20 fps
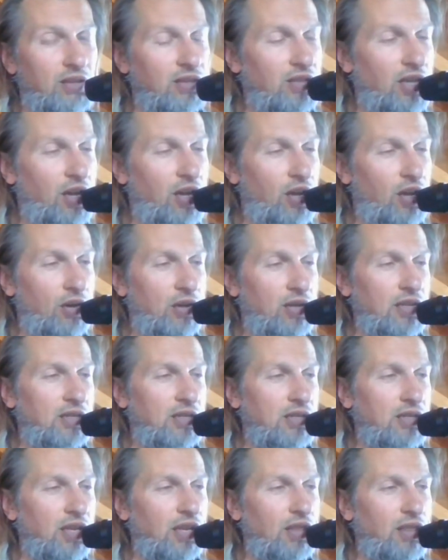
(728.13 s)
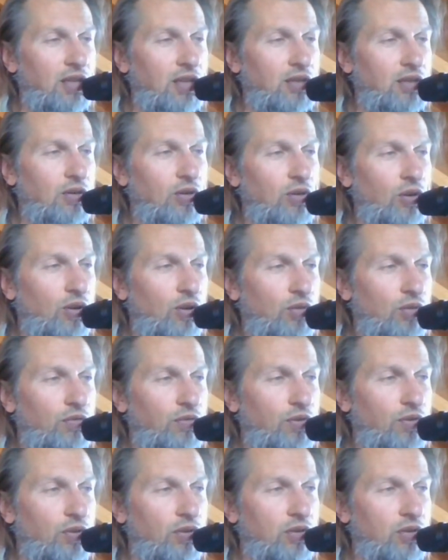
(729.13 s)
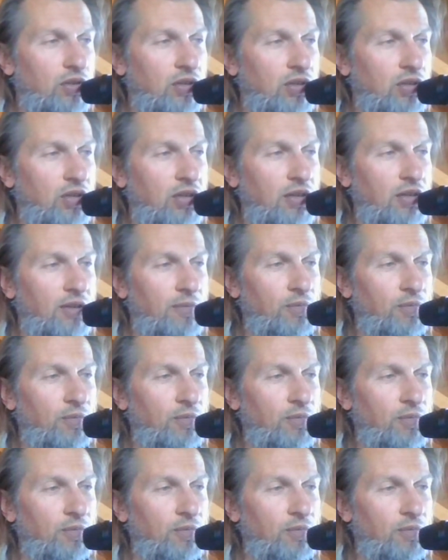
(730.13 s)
this down and I say, thank you God for